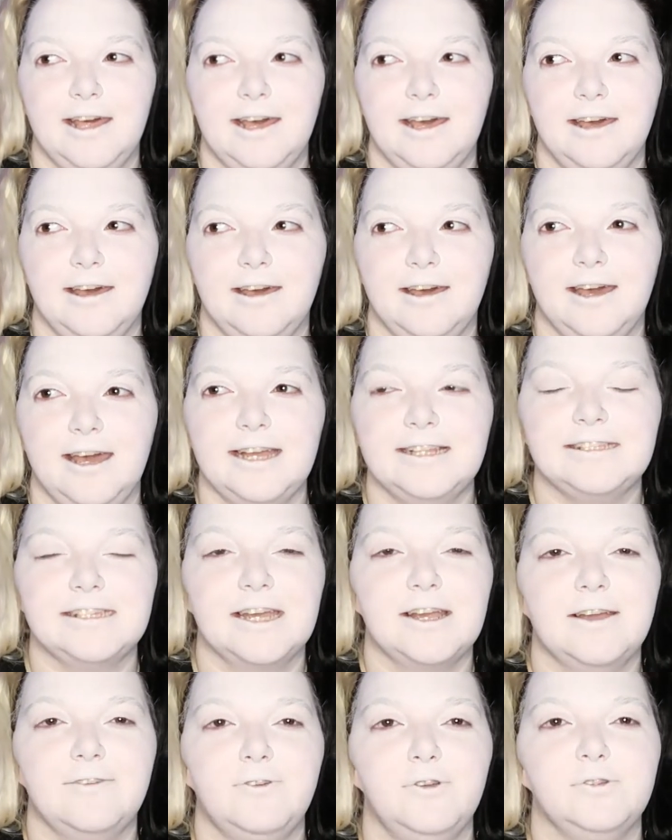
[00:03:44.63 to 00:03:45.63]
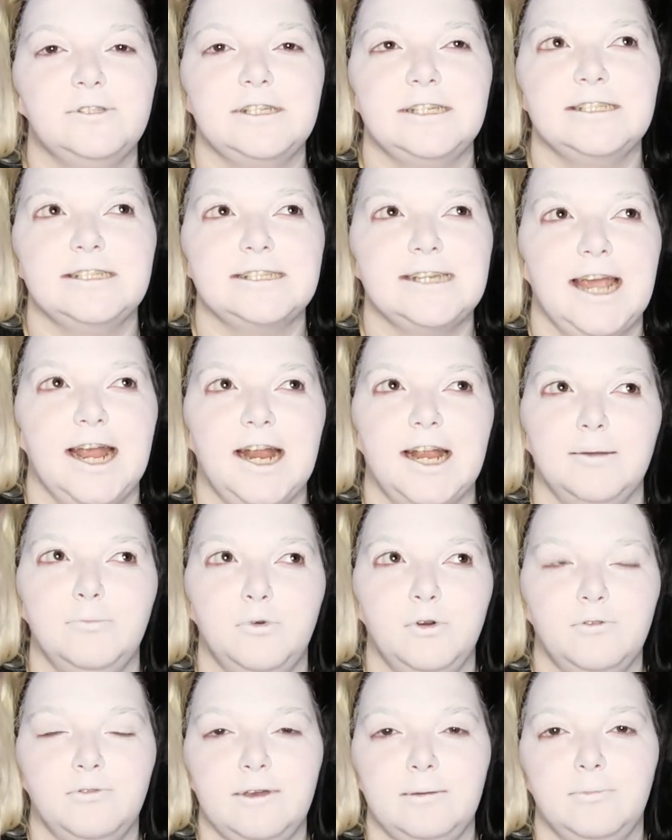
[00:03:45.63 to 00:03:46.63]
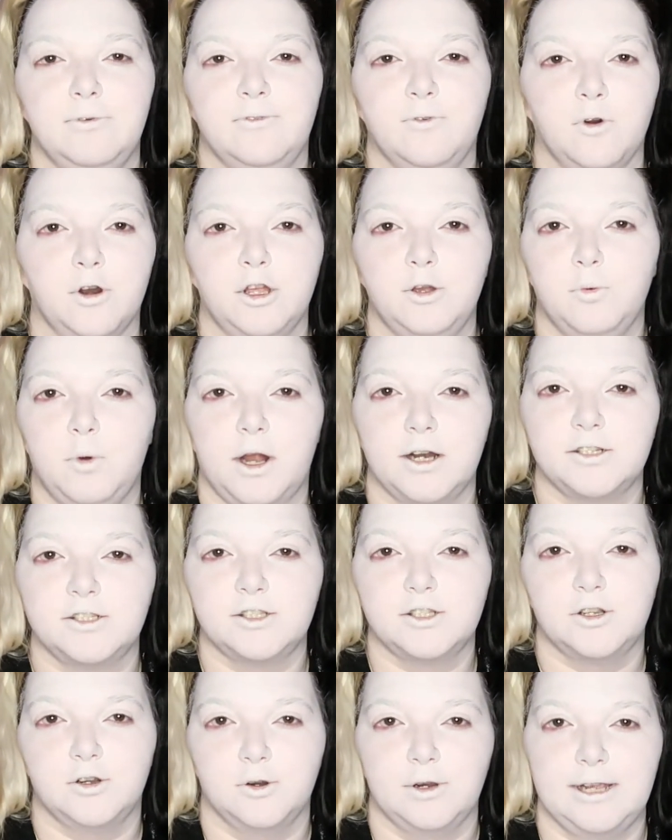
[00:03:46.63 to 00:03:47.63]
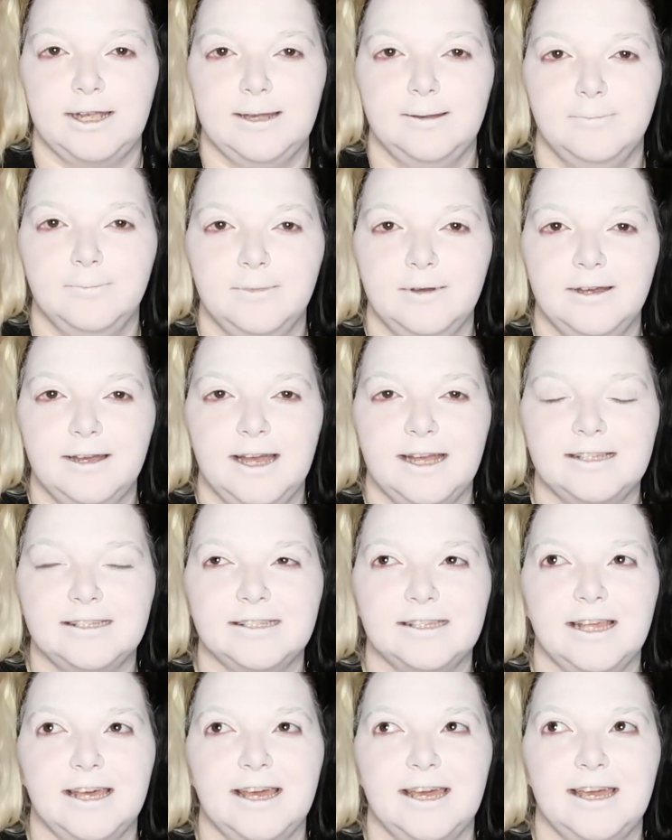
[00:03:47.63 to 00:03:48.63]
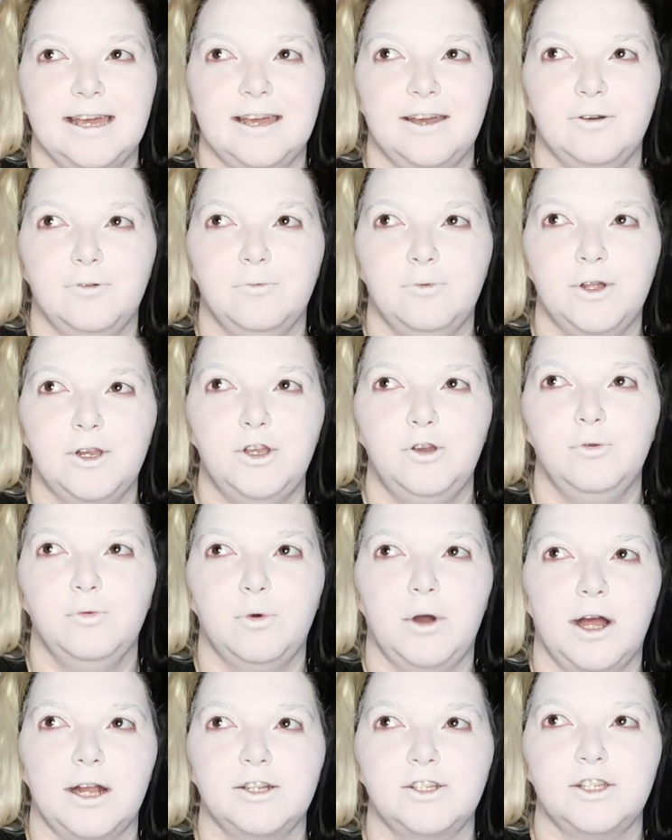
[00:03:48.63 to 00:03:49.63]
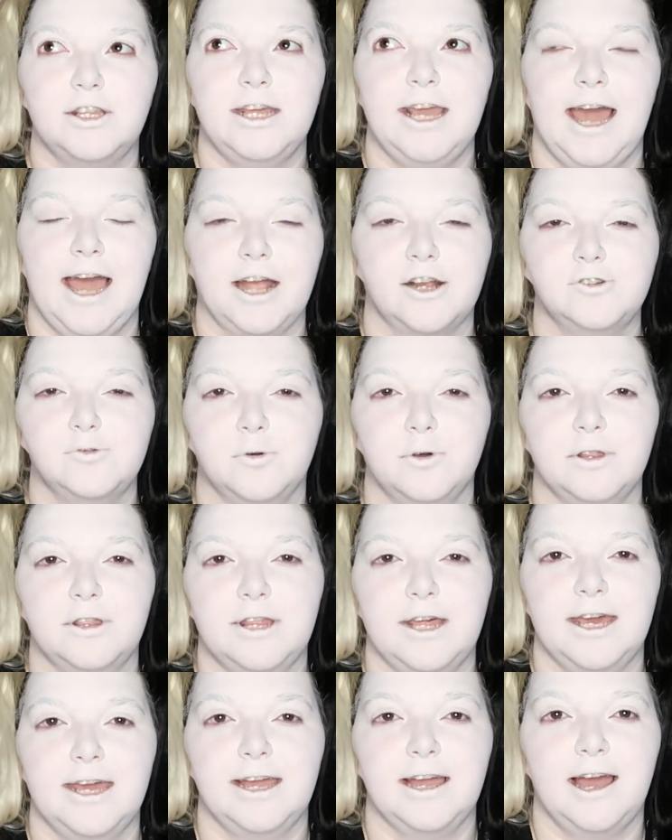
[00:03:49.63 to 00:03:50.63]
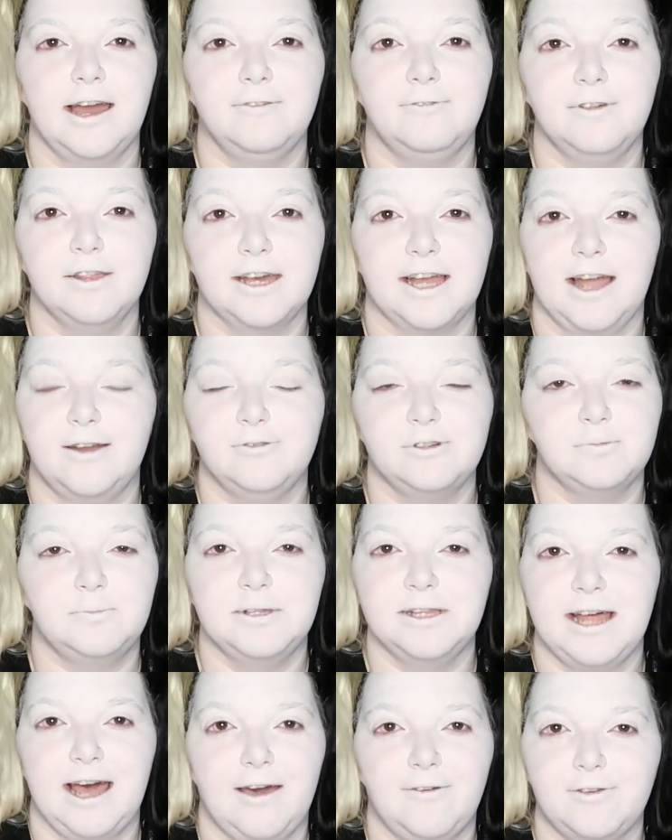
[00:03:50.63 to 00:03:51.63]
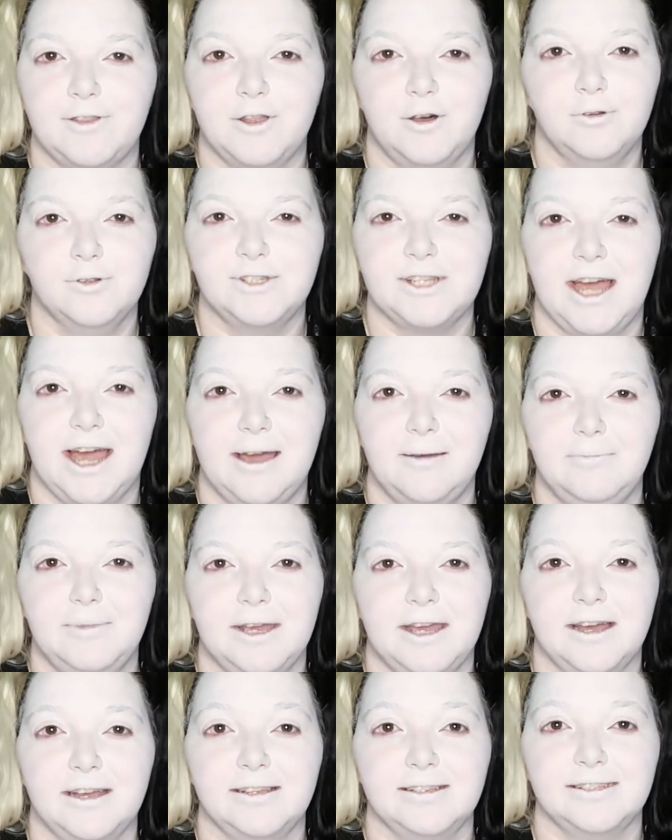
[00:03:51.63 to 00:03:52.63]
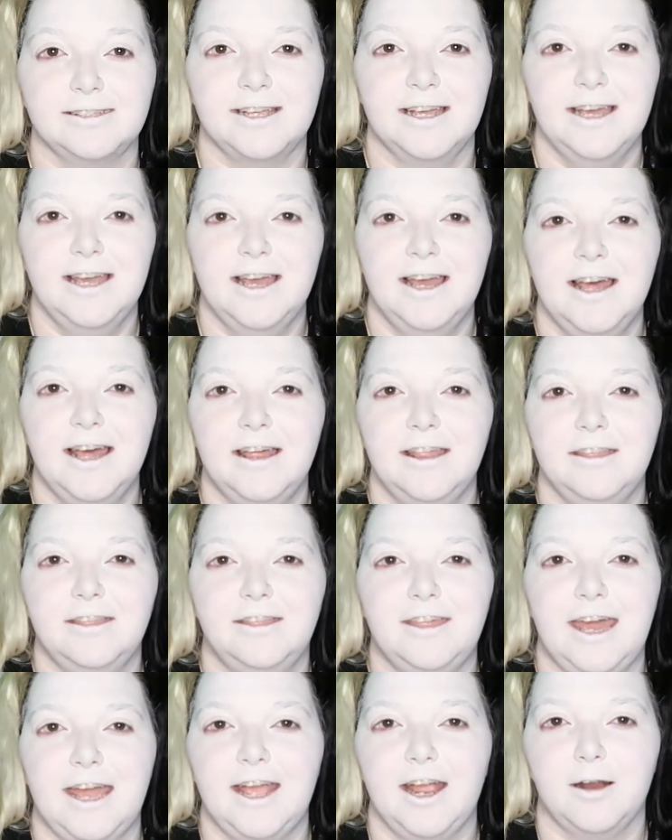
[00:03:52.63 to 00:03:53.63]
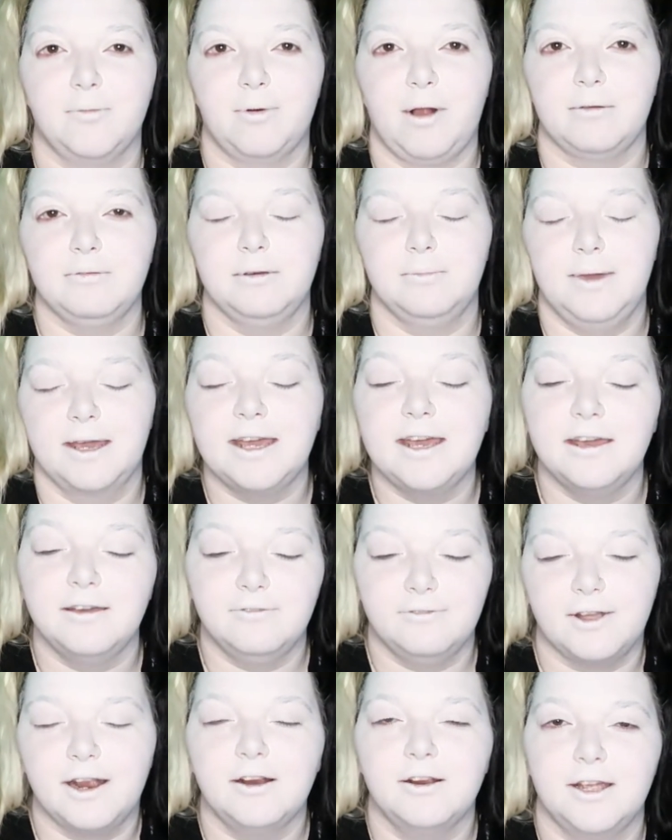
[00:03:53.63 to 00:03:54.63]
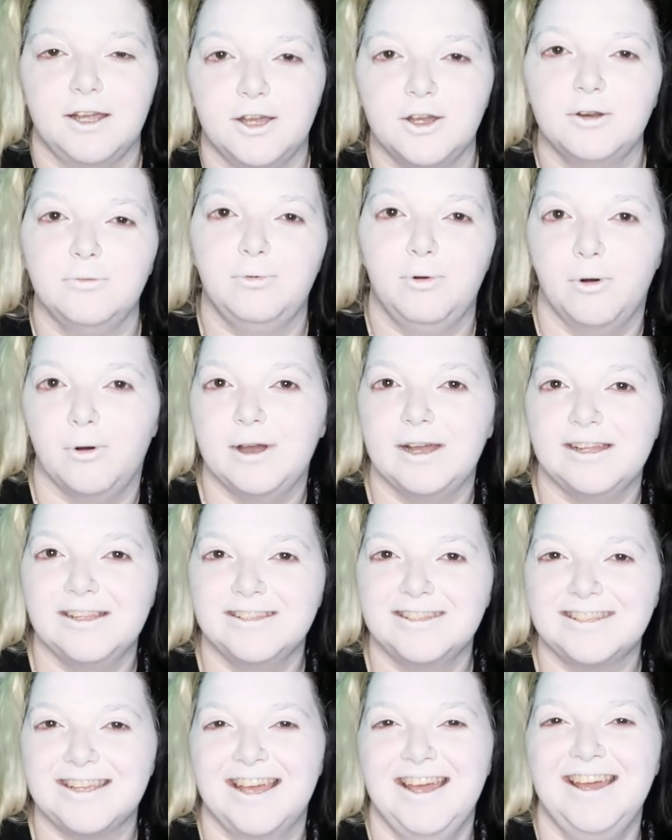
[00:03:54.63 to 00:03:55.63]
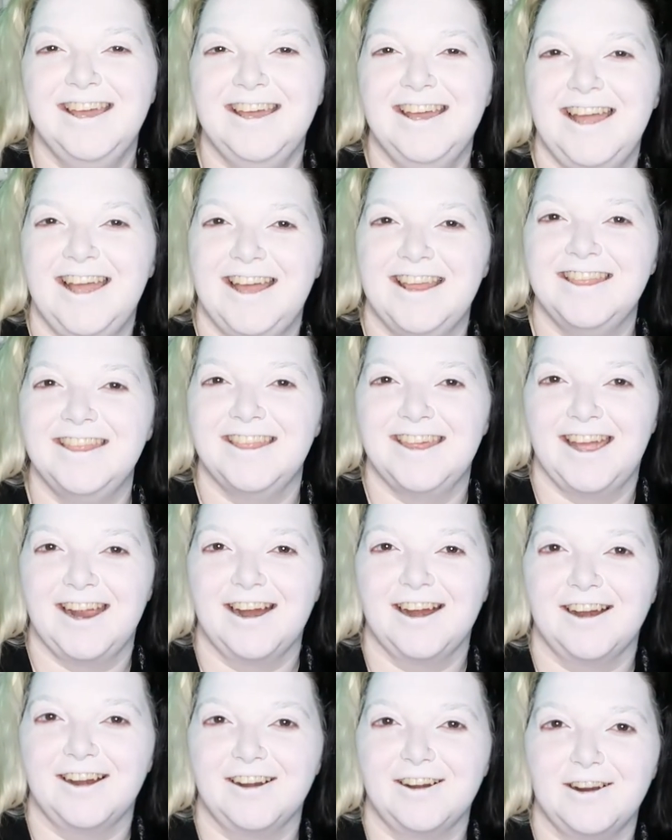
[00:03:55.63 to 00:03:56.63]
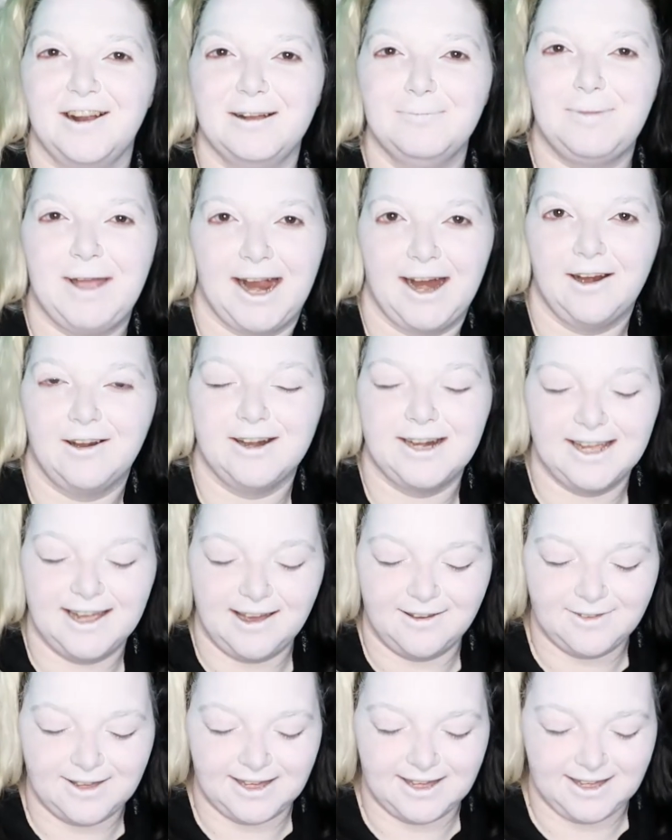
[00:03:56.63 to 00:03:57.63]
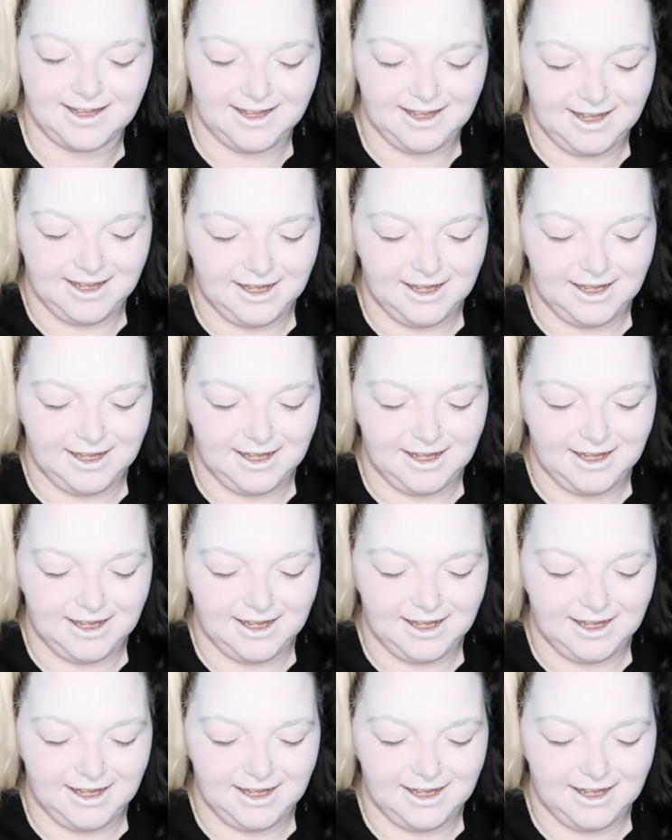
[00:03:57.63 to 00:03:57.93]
it's like if you see Scary Movie before you watch Scream. It's like when you watch the actual thing, I feel like I would just be laughing the whole time because they are probably making very good points in their parody of it.